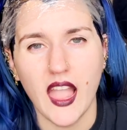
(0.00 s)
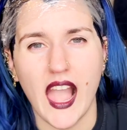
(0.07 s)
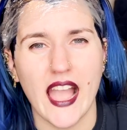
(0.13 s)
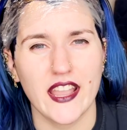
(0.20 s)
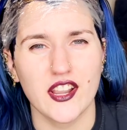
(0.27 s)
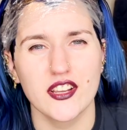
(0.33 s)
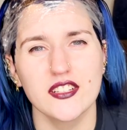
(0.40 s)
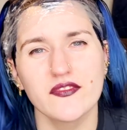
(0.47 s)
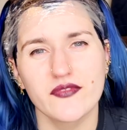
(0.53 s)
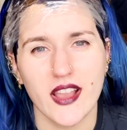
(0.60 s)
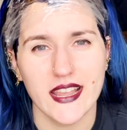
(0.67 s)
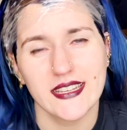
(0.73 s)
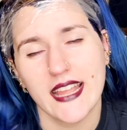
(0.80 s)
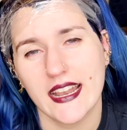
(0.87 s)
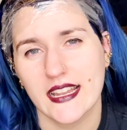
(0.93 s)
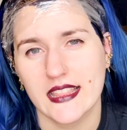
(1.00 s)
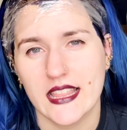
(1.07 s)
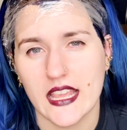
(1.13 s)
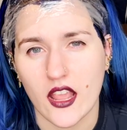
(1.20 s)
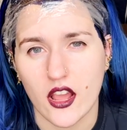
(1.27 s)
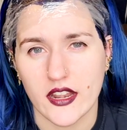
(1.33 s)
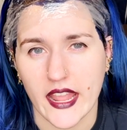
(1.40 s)
I couldn't find
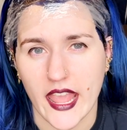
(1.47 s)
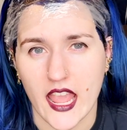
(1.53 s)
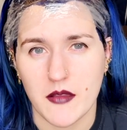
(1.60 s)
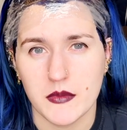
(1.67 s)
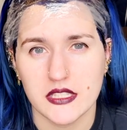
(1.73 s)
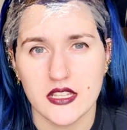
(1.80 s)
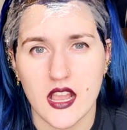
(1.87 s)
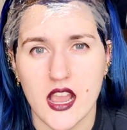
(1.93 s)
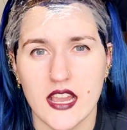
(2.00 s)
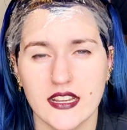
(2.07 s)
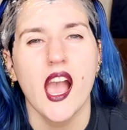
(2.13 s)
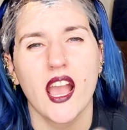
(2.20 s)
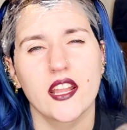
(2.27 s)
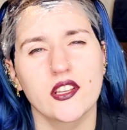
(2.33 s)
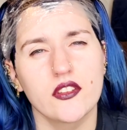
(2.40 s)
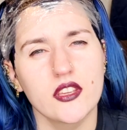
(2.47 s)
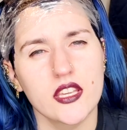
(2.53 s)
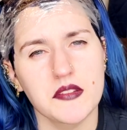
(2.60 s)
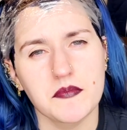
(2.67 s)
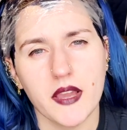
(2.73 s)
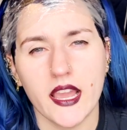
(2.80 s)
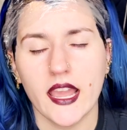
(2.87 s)
anything on Amazon. I know you
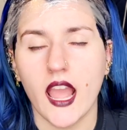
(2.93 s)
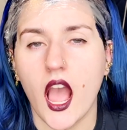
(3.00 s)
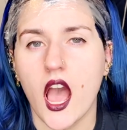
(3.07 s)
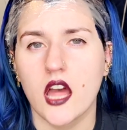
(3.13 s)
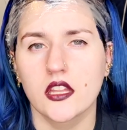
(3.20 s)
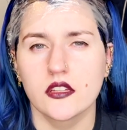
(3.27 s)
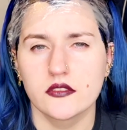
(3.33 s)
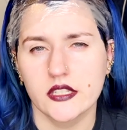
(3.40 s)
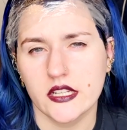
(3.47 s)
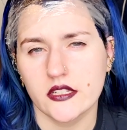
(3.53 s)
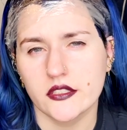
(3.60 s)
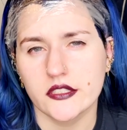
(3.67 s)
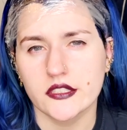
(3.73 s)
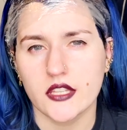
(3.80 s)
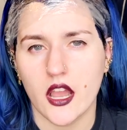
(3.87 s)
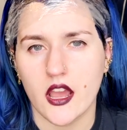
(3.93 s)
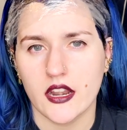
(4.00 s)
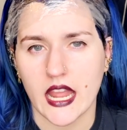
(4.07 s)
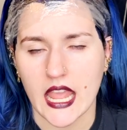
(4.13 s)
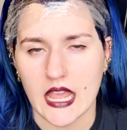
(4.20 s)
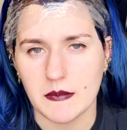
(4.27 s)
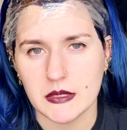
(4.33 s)
can buy hollow needles on
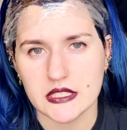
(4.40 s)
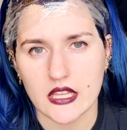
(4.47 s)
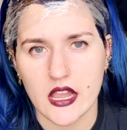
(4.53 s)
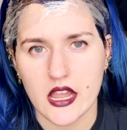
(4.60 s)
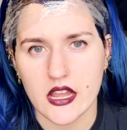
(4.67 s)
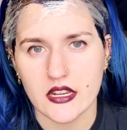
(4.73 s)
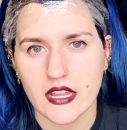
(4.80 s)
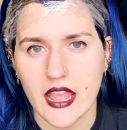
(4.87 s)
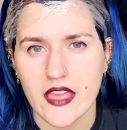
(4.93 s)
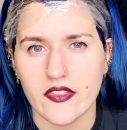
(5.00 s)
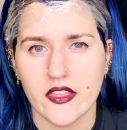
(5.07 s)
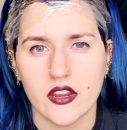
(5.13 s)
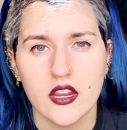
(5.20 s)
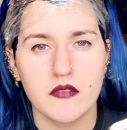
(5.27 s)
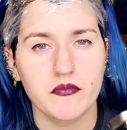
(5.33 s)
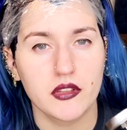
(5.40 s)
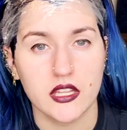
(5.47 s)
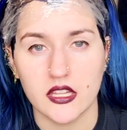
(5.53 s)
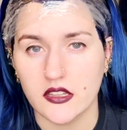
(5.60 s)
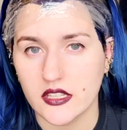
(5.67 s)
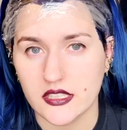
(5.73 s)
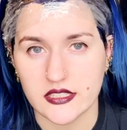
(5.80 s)
Amazon and they're
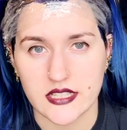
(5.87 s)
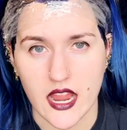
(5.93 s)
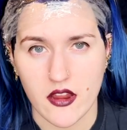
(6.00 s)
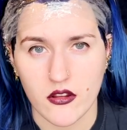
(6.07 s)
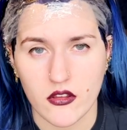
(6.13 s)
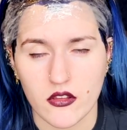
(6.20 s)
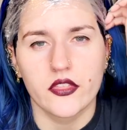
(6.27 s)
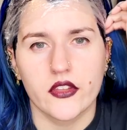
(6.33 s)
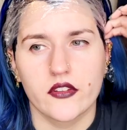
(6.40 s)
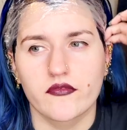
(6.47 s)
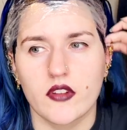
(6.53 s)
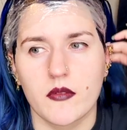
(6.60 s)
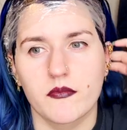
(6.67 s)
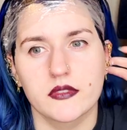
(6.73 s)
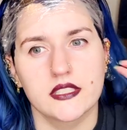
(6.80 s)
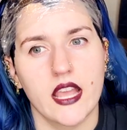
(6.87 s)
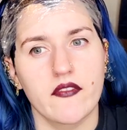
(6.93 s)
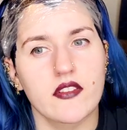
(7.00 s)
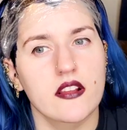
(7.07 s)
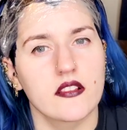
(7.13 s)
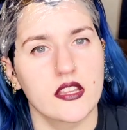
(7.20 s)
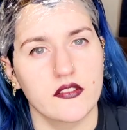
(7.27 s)
completely sterile. They're from
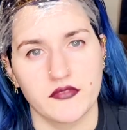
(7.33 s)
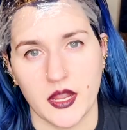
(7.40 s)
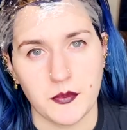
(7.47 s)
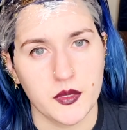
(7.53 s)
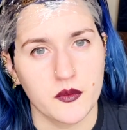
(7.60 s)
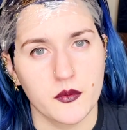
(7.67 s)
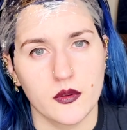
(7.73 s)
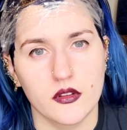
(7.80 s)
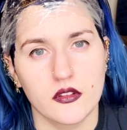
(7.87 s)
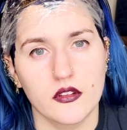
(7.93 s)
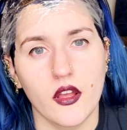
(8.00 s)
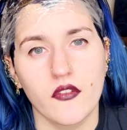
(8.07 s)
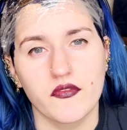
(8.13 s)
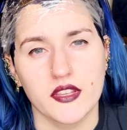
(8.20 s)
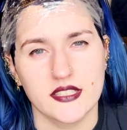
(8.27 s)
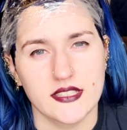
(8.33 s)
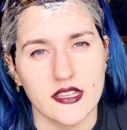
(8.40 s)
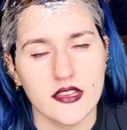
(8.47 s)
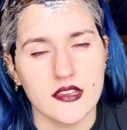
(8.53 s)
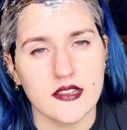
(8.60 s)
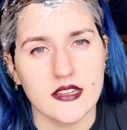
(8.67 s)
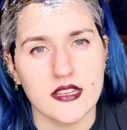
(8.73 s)
definitely reputable
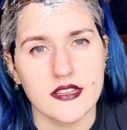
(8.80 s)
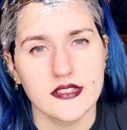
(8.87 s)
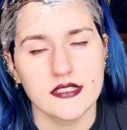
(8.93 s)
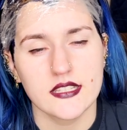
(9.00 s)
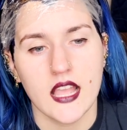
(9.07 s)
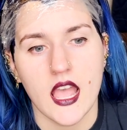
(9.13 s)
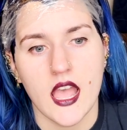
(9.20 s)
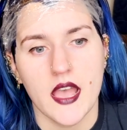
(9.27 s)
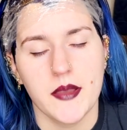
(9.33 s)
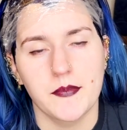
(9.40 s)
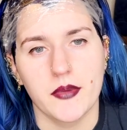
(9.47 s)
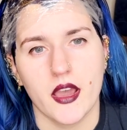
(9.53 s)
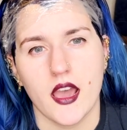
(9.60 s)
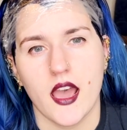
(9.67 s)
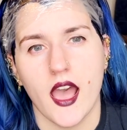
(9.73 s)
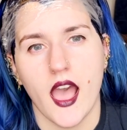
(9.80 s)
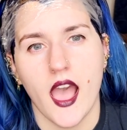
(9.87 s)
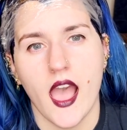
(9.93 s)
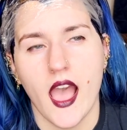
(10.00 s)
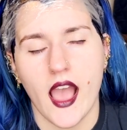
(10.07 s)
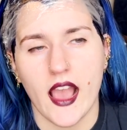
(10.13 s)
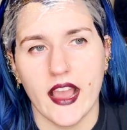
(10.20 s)
facilities, but
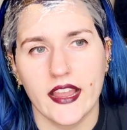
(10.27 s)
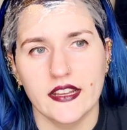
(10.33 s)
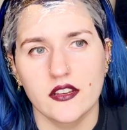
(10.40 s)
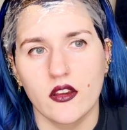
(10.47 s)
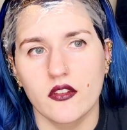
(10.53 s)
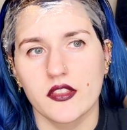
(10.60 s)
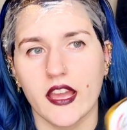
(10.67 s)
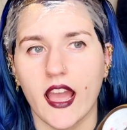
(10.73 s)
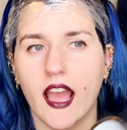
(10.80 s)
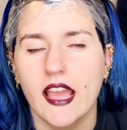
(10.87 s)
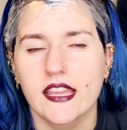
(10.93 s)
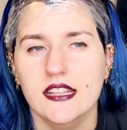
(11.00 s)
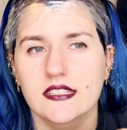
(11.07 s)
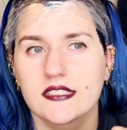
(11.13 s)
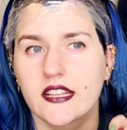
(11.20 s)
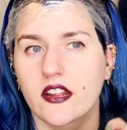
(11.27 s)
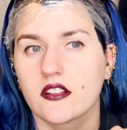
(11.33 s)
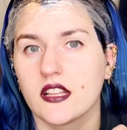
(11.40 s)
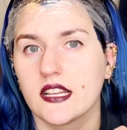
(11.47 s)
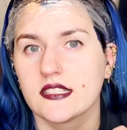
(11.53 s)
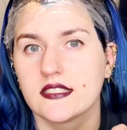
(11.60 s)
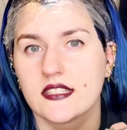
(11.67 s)
I know that I can
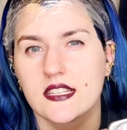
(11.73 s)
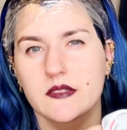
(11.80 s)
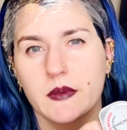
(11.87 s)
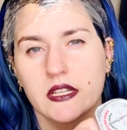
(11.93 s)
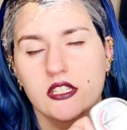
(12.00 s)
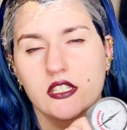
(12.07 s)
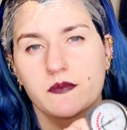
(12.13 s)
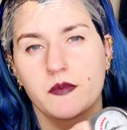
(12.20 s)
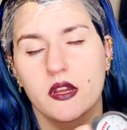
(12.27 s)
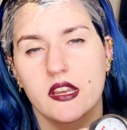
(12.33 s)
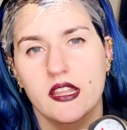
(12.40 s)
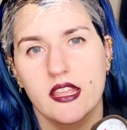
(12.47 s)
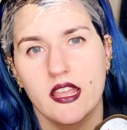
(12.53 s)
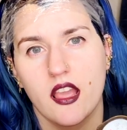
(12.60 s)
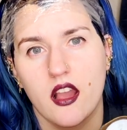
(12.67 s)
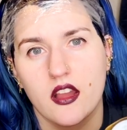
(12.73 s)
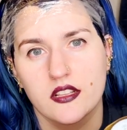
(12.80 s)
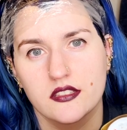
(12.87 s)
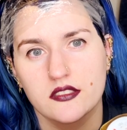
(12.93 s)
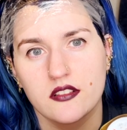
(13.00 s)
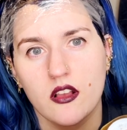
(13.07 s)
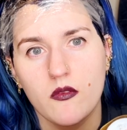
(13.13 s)
sterilize this by just putting it on
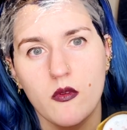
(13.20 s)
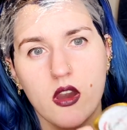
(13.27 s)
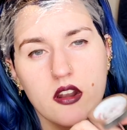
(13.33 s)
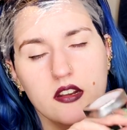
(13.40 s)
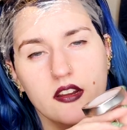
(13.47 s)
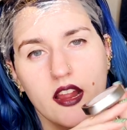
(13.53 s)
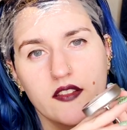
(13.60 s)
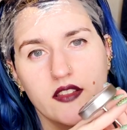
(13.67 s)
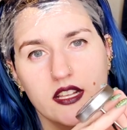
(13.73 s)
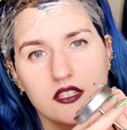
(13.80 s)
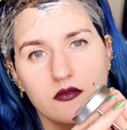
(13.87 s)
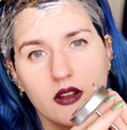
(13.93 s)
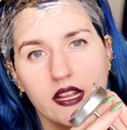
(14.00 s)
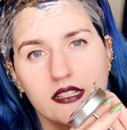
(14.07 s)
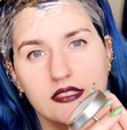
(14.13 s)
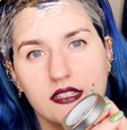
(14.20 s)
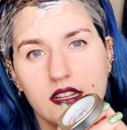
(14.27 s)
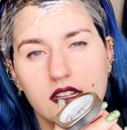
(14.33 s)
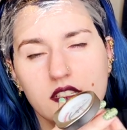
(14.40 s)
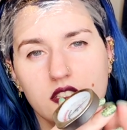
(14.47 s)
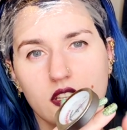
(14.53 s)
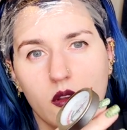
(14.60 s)
salt water and that's what I
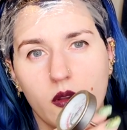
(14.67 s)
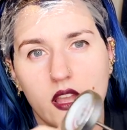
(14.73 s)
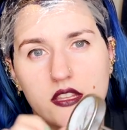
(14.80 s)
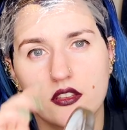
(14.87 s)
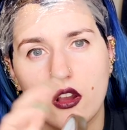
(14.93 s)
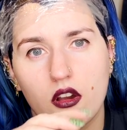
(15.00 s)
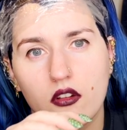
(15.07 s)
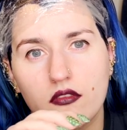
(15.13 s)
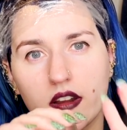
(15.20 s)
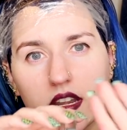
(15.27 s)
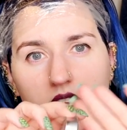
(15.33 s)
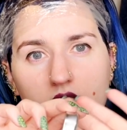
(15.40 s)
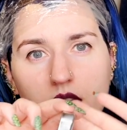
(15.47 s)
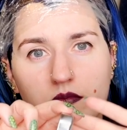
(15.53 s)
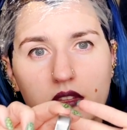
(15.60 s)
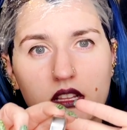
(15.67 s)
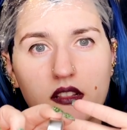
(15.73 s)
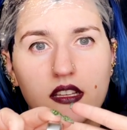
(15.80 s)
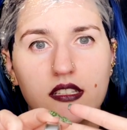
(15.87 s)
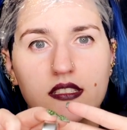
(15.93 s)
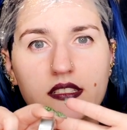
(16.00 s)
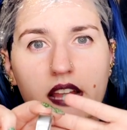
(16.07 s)
did. So it's already completely
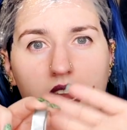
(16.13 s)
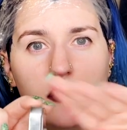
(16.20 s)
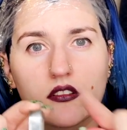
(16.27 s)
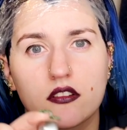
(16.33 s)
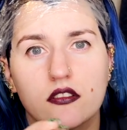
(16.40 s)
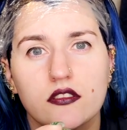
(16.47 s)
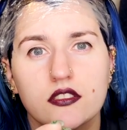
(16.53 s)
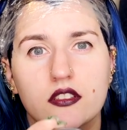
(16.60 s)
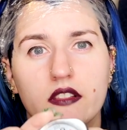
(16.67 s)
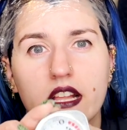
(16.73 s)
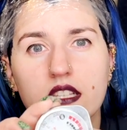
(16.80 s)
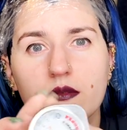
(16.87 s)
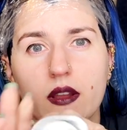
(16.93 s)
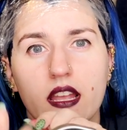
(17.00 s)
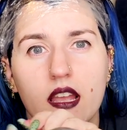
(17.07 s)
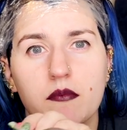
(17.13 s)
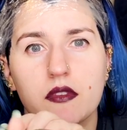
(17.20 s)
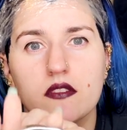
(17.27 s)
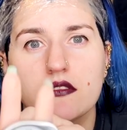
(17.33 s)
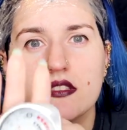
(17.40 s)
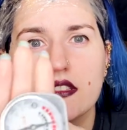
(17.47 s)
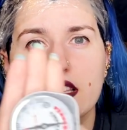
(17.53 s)
sterile. So that's why I'm
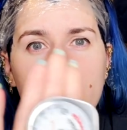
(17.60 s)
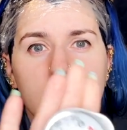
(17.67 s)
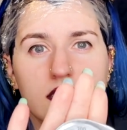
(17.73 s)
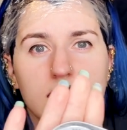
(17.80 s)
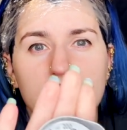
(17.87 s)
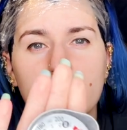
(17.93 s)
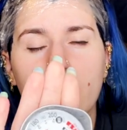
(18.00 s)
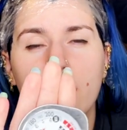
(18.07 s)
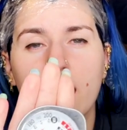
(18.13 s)
using this.